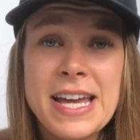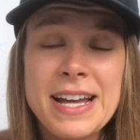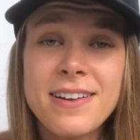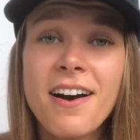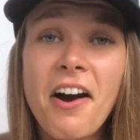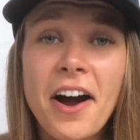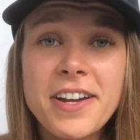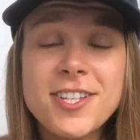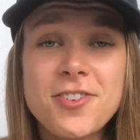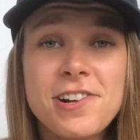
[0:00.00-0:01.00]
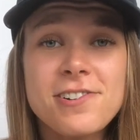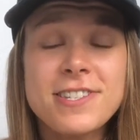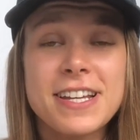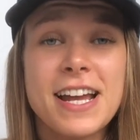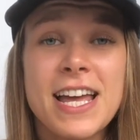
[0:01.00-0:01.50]
hardest struggles
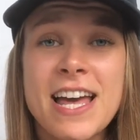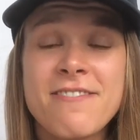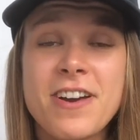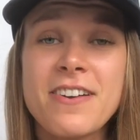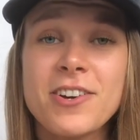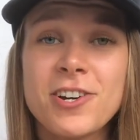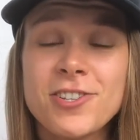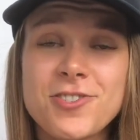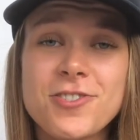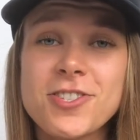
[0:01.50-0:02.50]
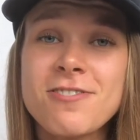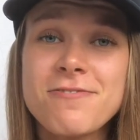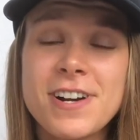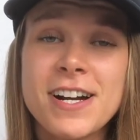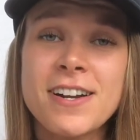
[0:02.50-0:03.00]
that I have gone through so
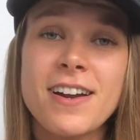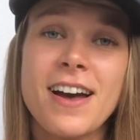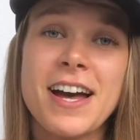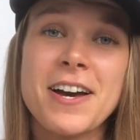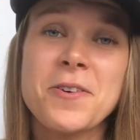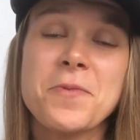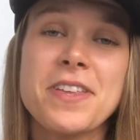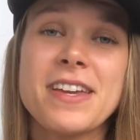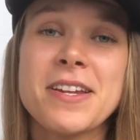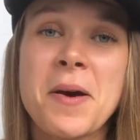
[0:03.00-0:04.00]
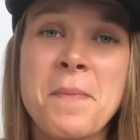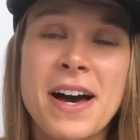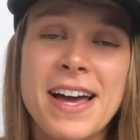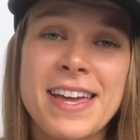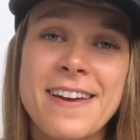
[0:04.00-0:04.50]
far within
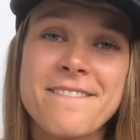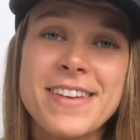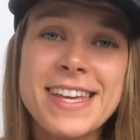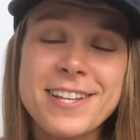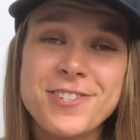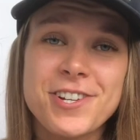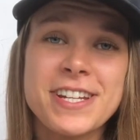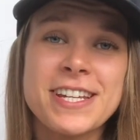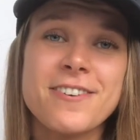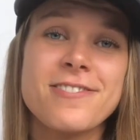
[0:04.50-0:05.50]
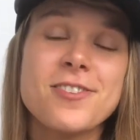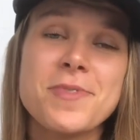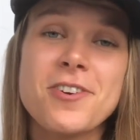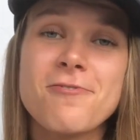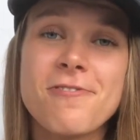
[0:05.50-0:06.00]
my vegan journey of a little
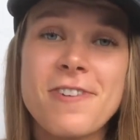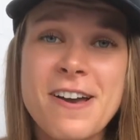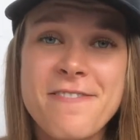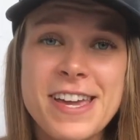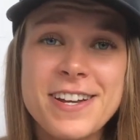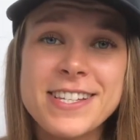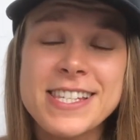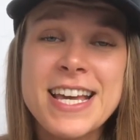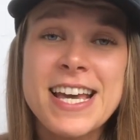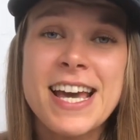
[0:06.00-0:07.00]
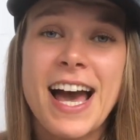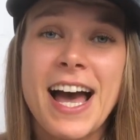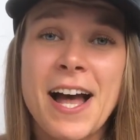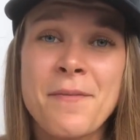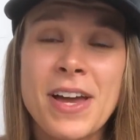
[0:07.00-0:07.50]
bit over 5 years.
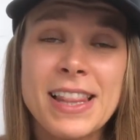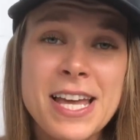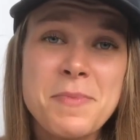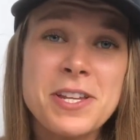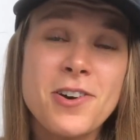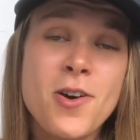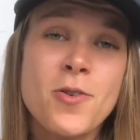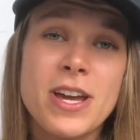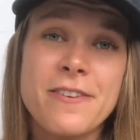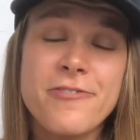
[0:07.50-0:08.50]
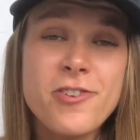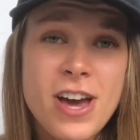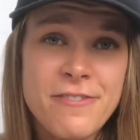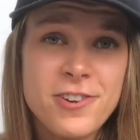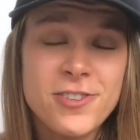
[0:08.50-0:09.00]
Let me know if you
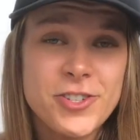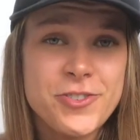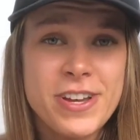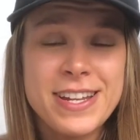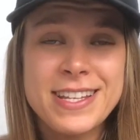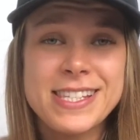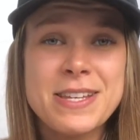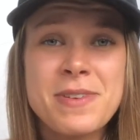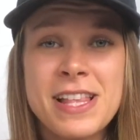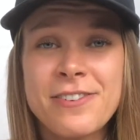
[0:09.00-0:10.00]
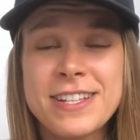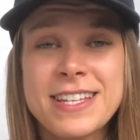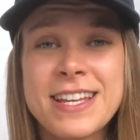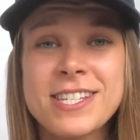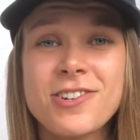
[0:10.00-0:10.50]
have gone through any
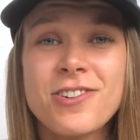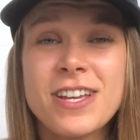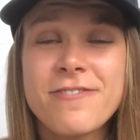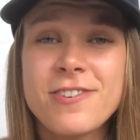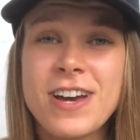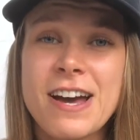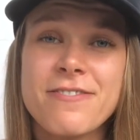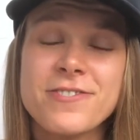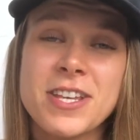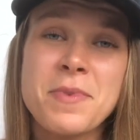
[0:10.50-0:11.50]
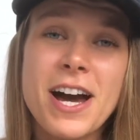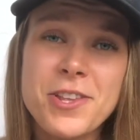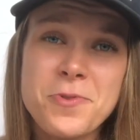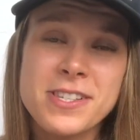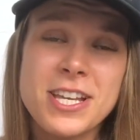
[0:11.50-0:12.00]
similarities, or if you have some
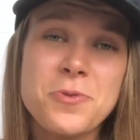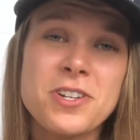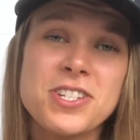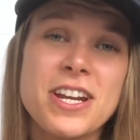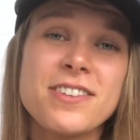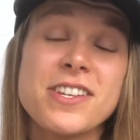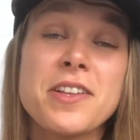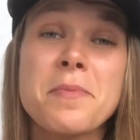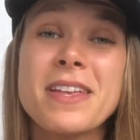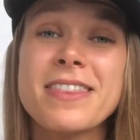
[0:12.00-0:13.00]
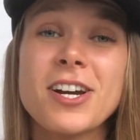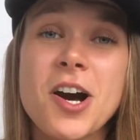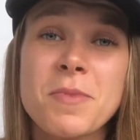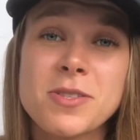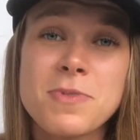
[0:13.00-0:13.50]
other ones that you want to share them in the
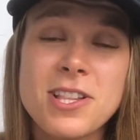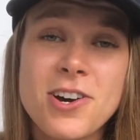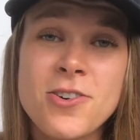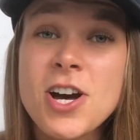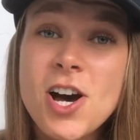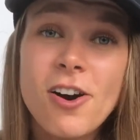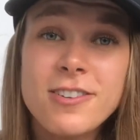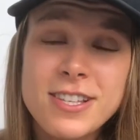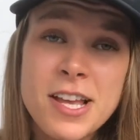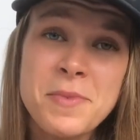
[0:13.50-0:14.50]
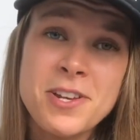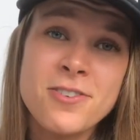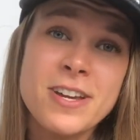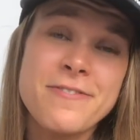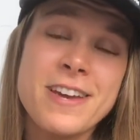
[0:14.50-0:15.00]
comments below. Also, let me
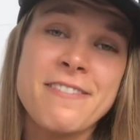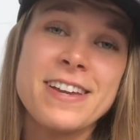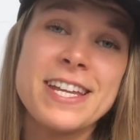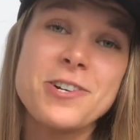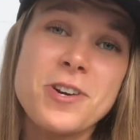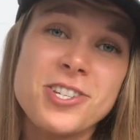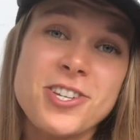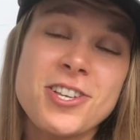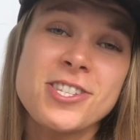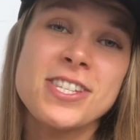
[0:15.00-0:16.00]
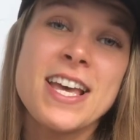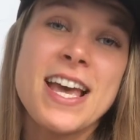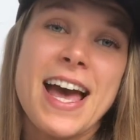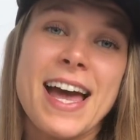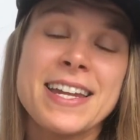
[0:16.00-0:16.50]
know if you have any questions,
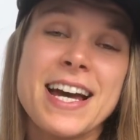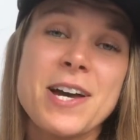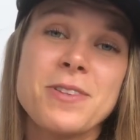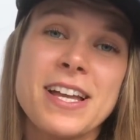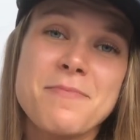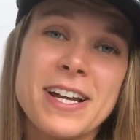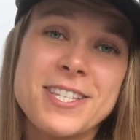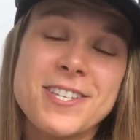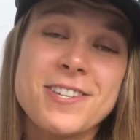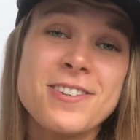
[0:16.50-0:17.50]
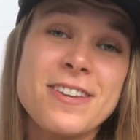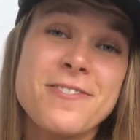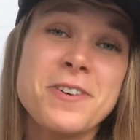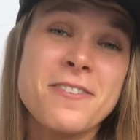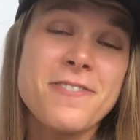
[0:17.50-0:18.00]
and I will get back to you. If
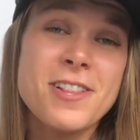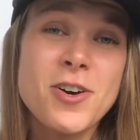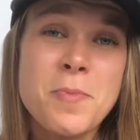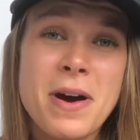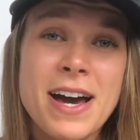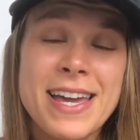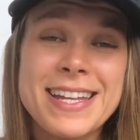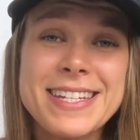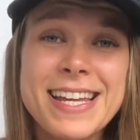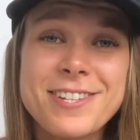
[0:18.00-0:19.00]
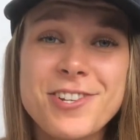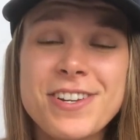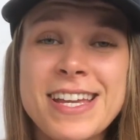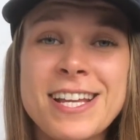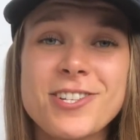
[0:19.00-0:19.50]
you want to follow my daily
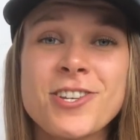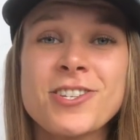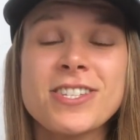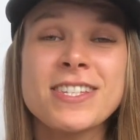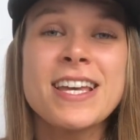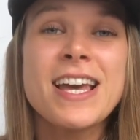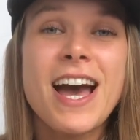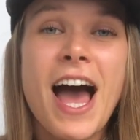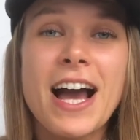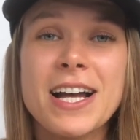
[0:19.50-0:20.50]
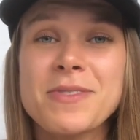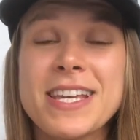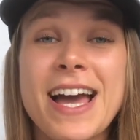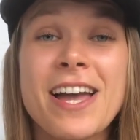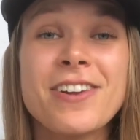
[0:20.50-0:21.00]
journey, just come
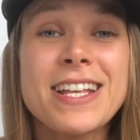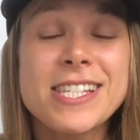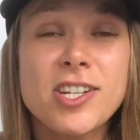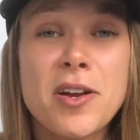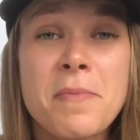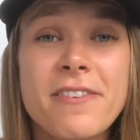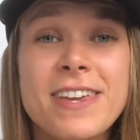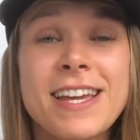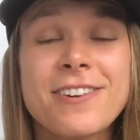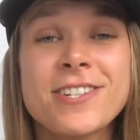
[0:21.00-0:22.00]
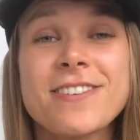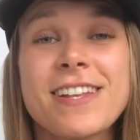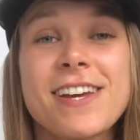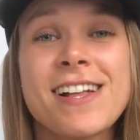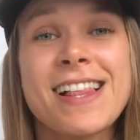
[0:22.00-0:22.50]
say hi on Instagram, The Vegan
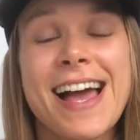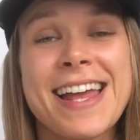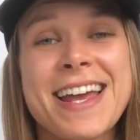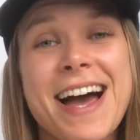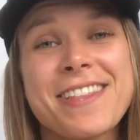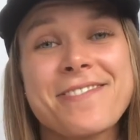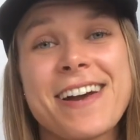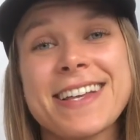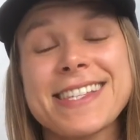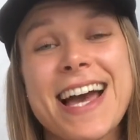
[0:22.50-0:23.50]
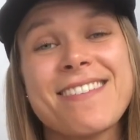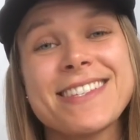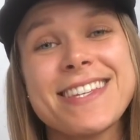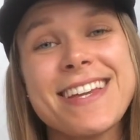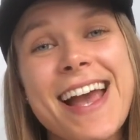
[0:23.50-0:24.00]
CrossFit Girl, and otherwise, I will
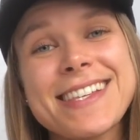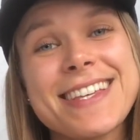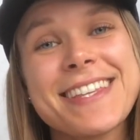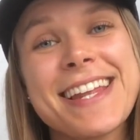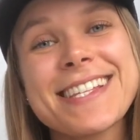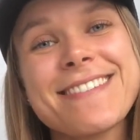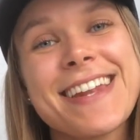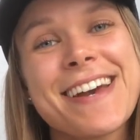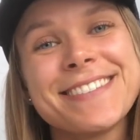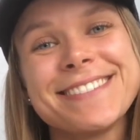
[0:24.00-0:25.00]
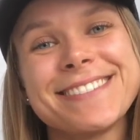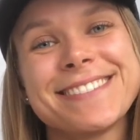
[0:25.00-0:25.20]
see you guys in the next video.